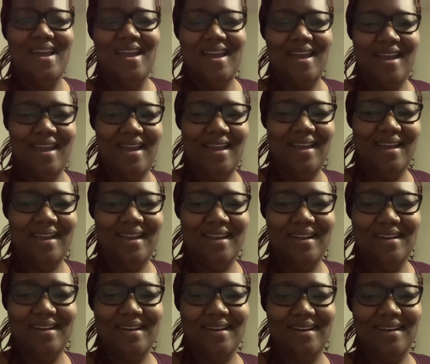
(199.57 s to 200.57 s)
And
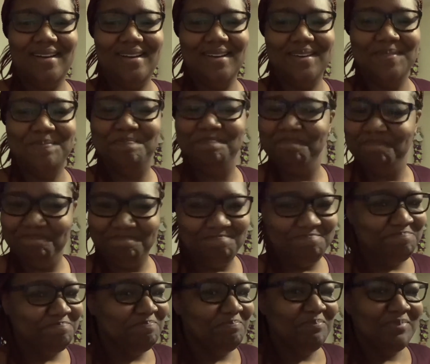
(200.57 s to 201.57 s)
uh,
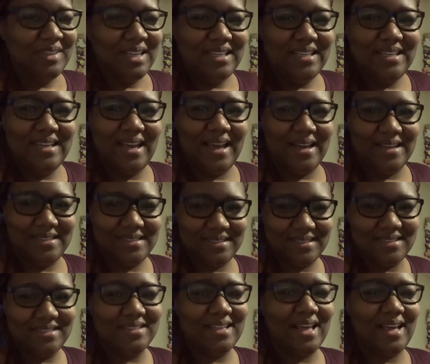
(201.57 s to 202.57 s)
yeah,
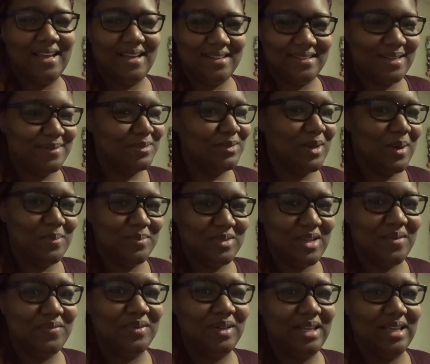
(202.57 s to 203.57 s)
stay. So I'm
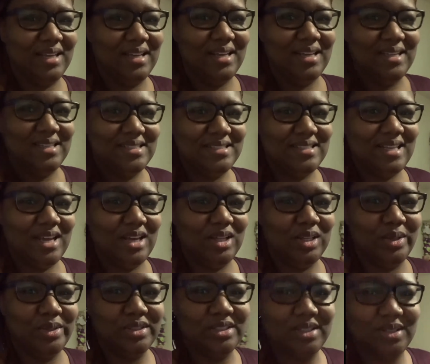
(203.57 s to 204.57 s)
definitely staying close to the